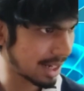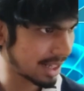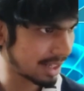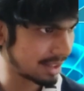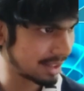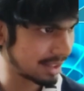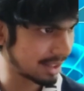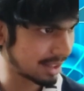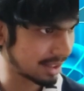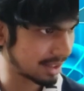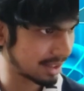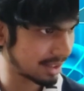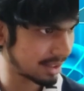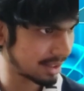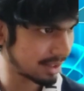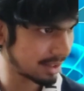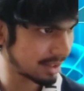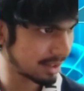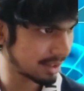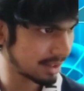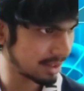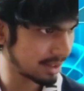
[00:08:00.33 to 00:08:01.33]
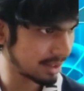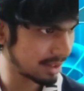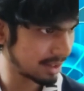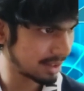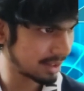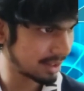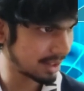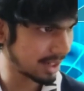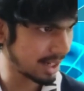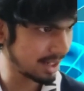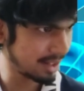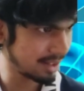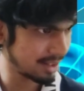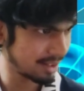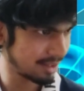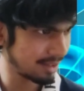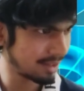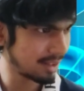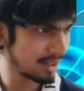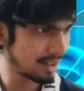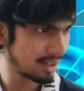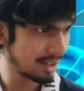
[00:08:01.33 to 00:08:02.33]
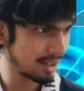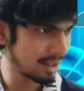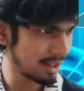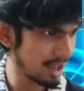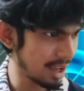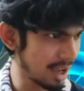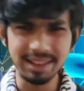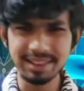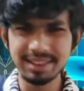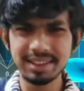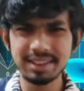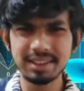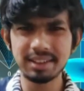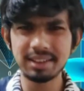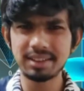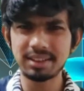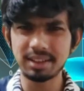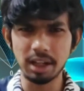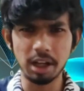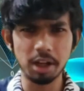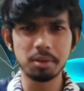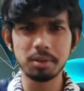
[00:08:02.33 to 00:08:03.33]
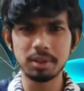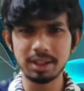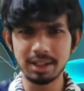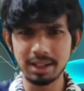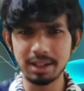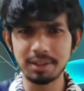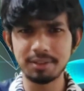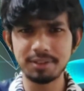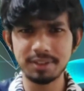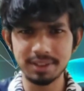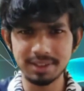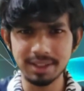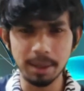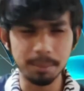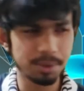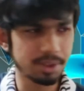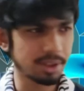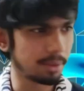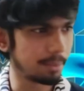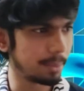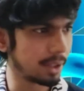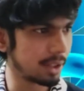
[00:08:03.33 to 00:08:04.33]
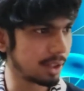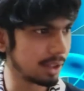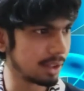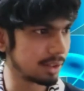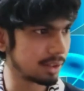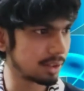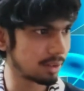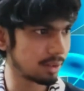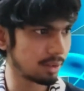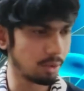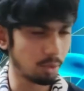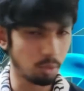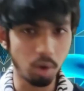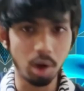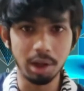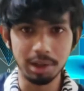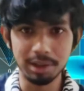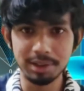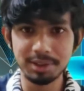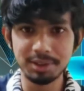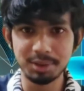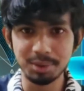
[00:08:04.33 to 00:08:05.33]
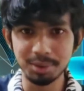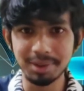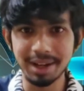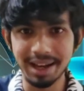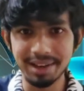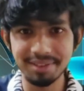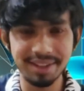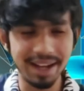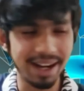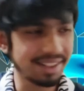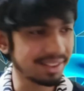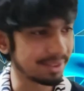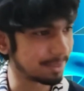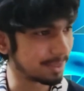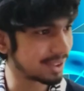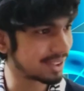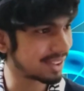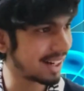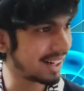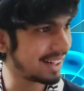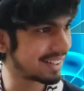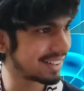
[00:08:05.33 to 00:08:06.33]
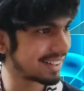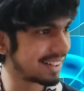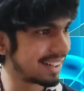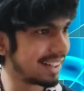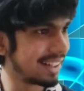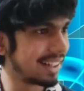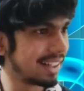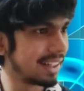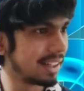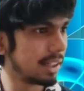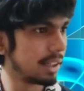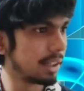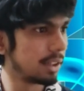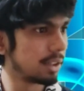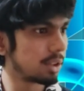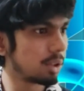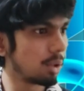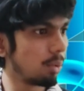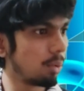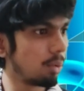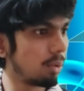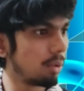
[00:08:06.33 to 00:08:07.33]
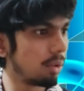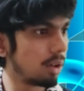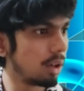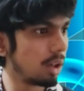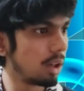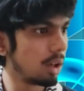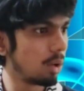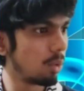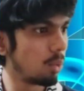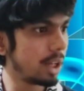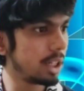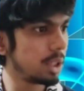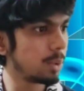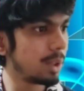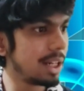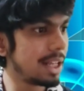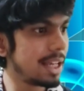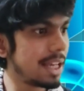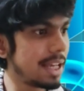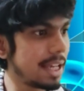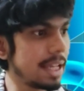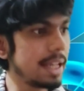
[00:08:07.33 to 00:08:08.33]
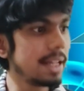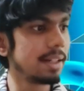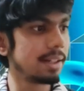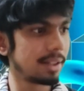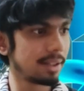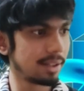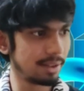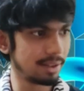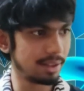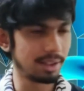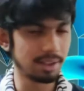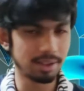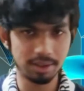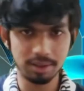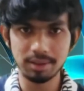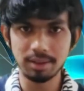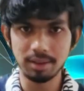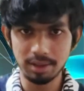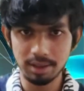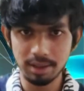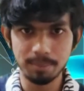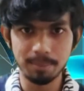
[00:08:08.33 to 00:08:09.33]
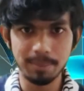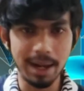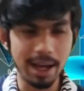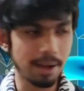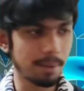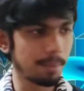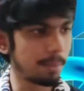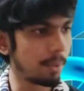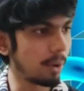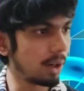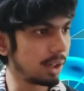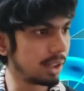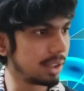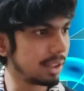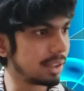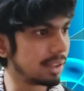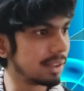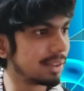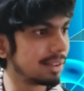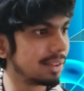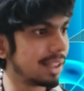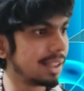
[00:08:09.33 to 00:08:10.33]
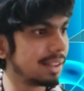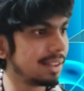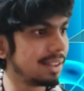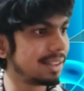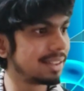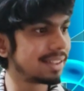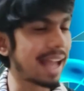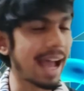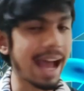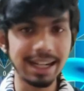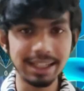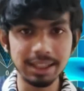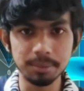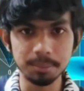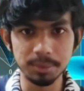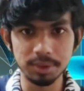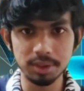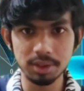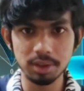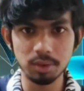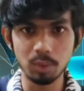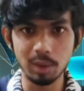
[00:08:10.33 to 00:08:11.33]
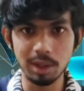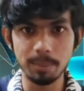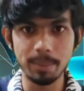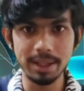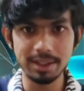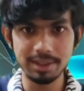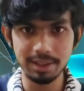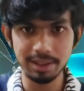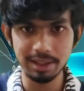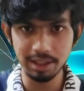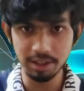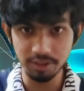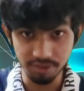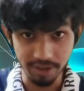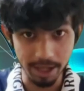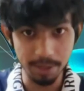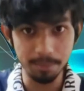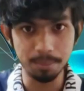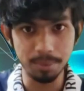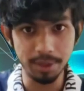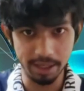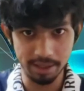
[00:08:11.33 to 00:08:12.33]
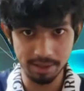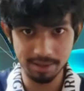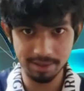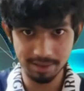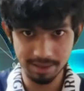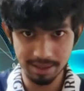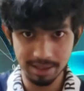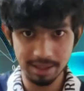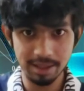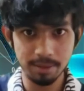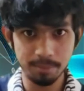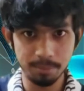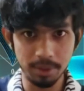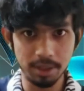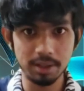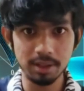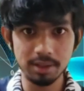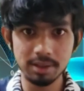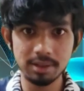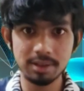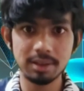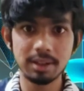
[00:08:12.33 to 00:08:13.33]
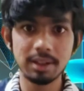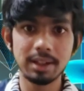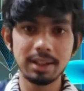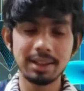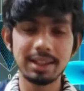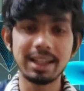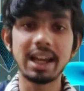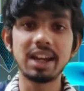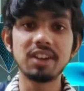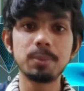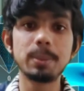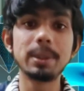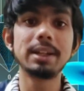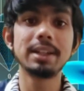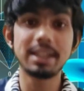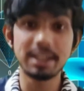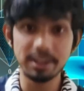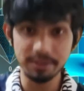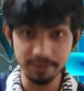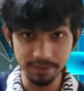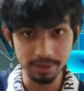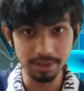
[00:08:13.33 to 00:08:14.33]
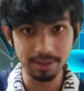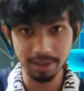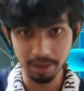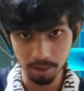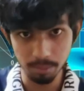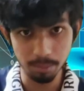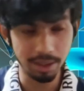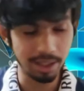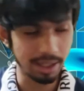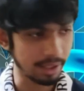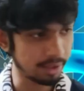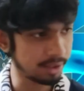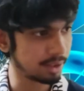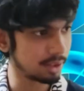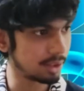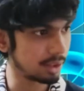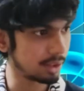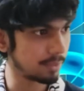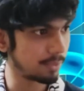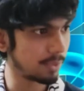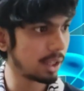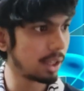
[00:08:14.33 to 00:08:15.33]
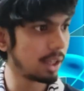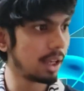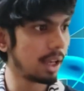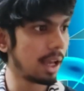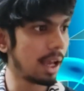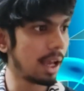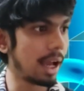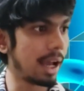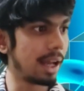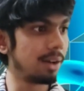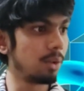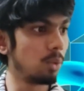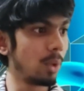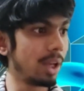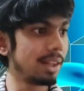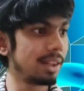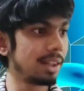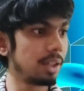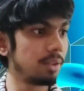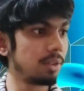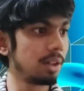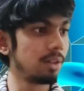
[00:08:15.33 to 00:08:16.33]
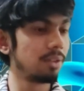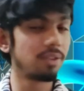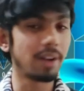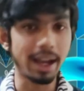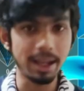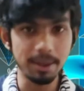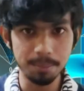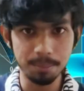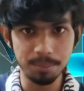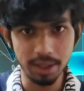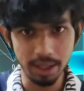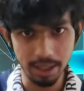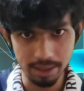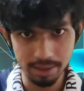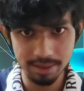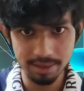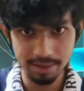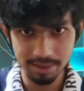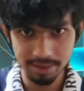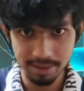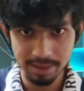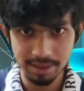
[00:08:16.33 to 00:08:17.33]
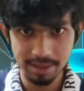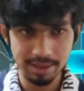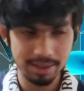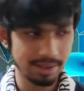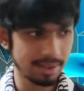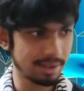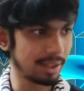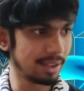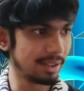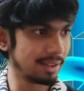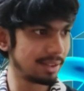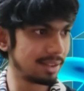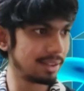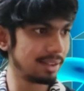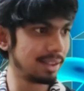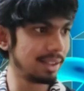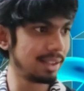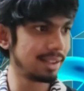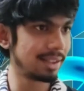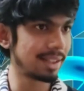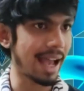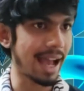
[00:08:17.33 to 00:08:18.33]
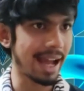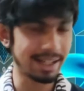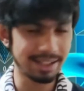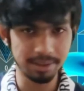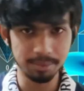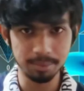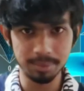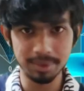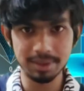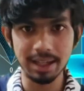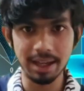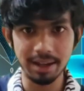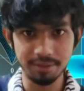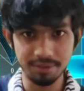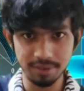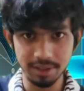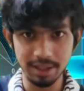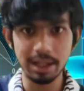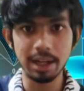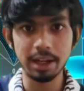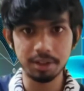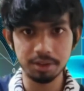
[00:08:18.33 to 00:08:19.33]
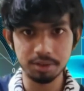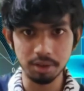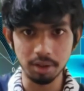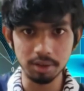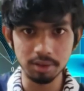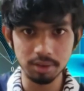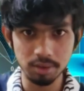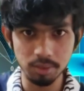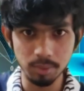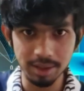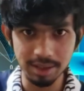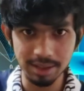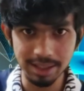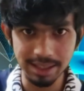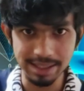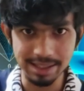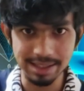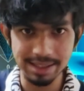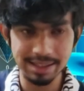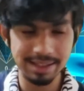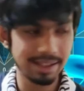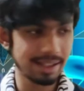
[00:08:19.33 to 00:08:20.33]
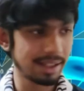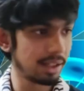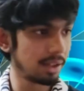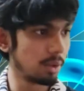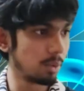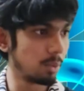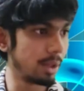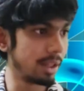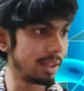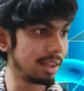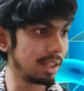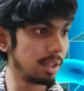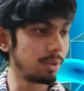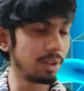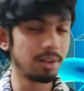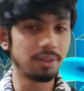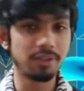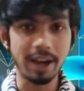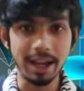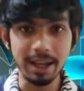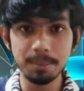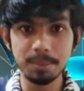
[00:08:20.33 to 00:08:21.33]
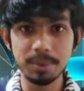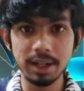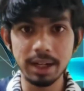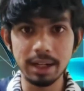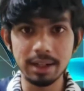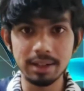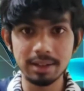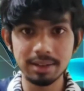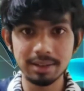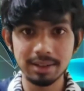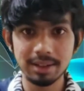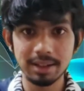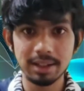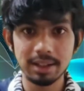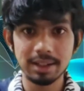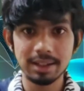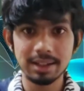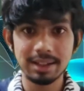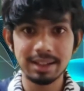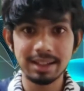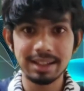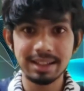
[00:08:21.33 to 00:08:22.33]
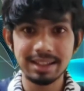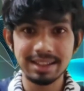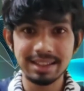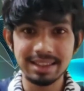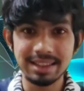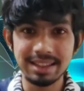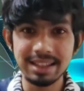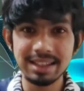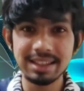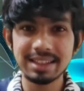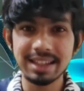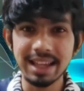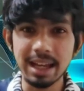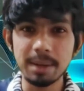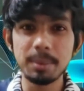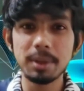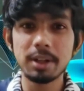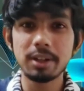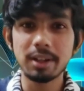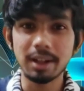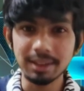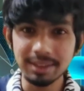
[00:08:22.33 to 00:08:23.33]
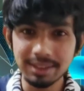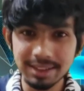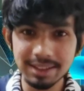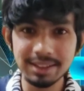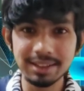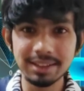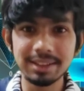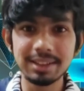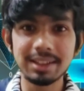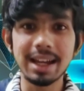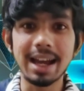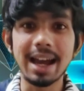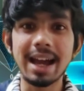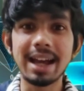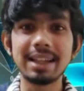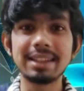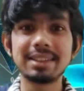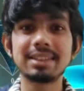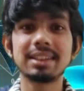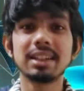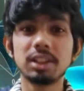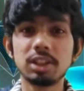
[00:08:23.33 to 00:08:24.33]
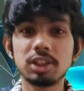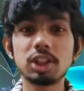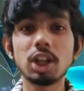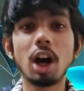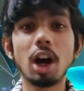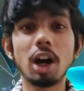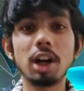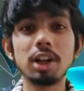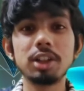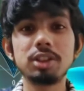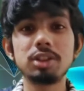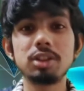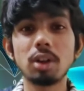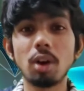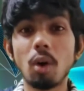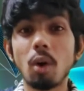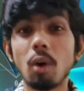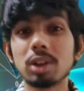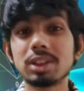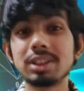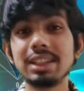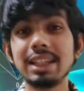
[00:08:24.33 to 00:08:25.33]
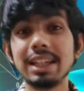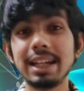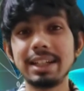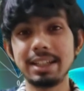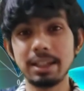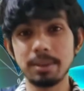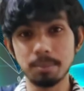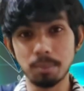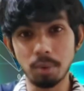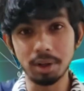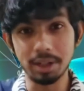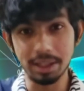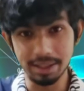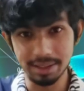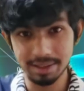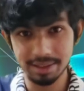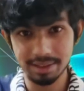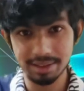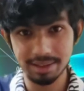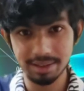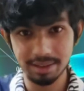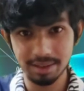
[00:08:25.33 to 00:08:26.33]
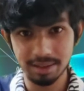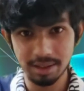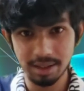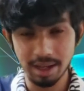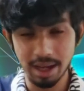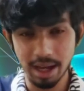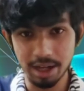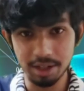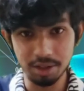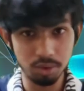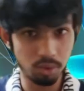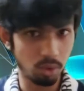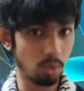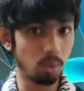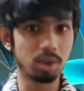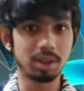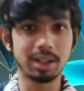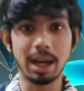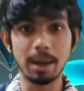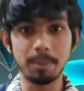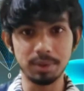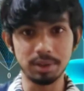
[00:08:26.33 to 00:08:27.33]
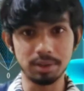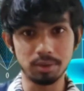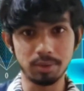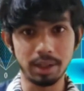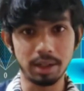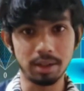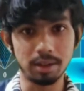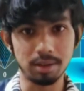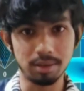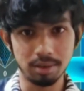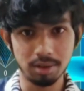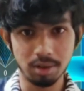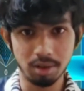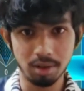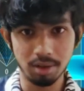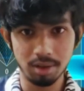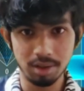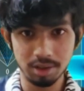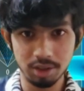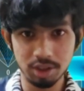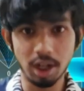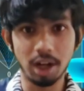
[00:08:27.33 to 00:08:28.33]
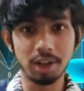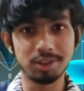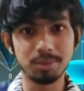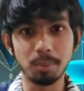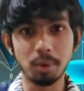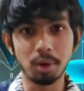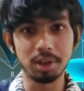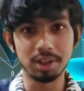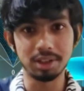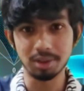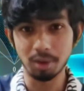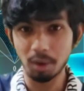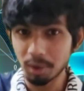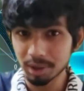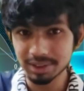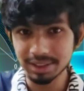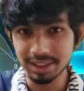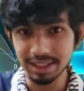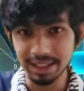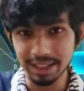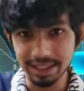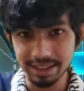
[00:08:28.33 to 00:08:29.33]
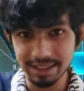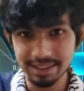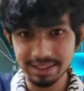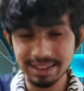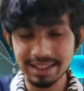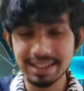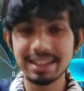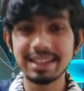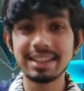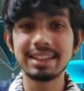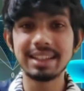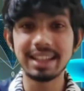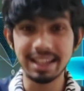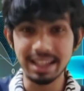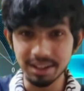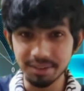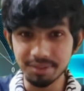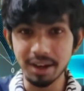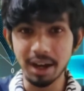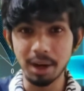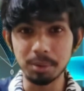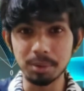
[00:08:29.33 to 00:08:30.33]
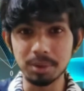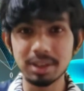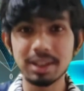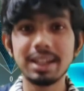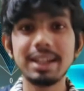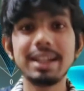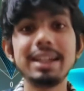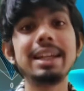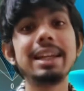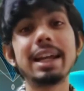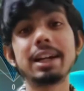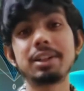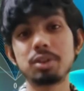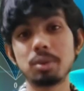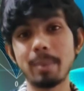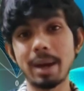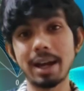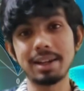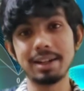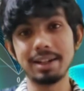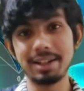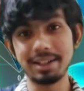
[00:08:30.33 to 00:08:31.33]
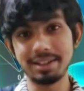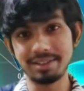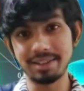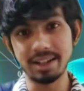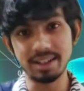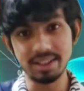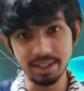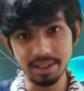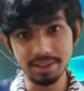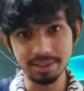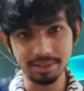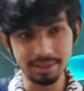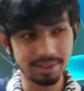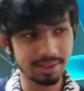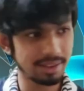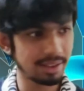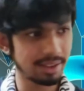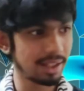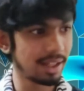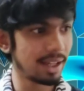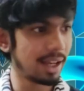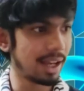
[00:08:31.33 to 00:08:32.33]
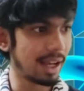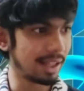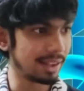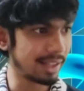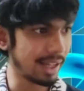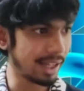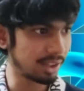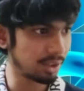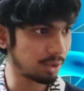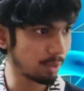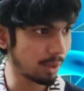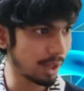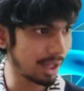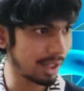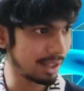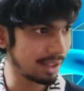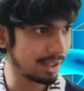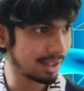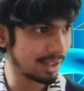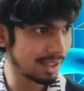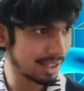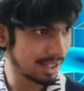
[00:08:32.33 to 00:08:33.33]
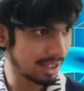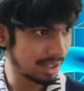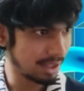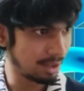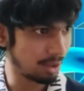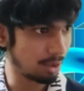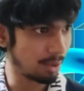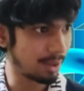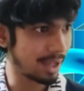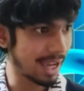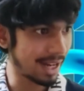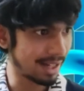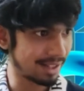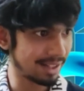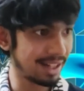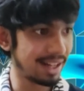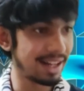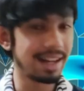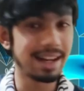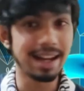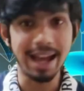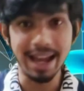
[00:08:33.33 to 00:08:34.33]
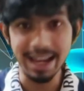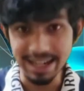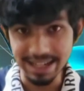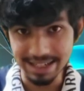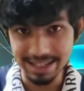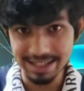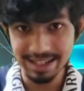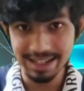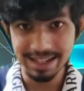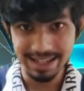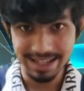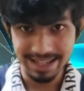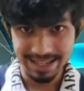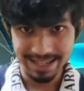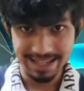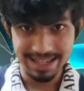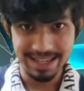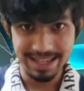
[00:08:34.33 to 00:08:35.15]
like this, right? And this is a good enough assumption because walls do have atoms, right? So when you will heat this black body, then these atoms will basically vibrate because they have been given thermal energy. And when they will vibrate, since these atoms have electrons within it, when they will vibrate, these can be considered as charged oscillating bodies. And you know what happens when charged bodies oscillate? They give out electromagnetic radiations. And that's why you get light